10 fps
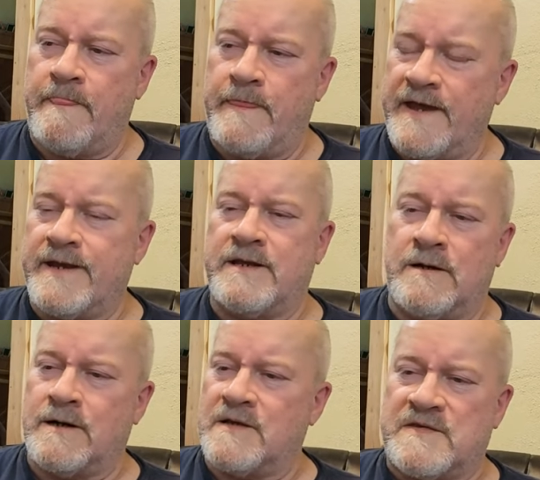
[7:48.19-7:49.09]
digging in
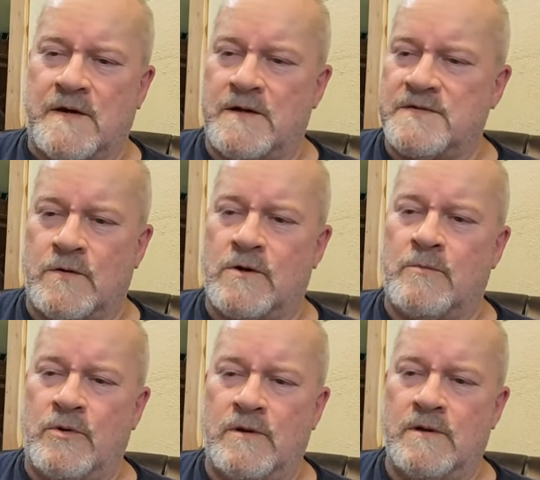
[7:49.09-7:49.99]
Arkansas is
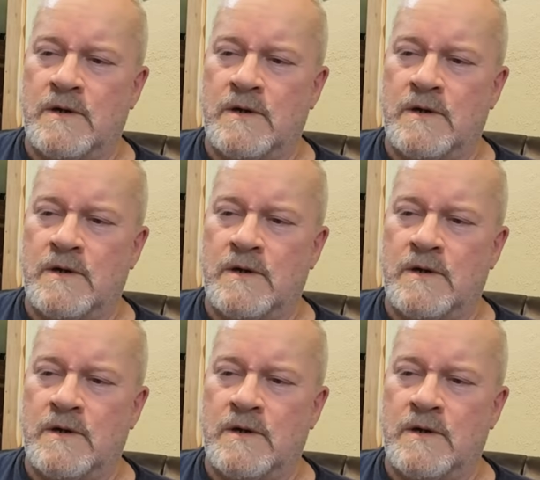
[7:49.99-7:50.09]
horrible.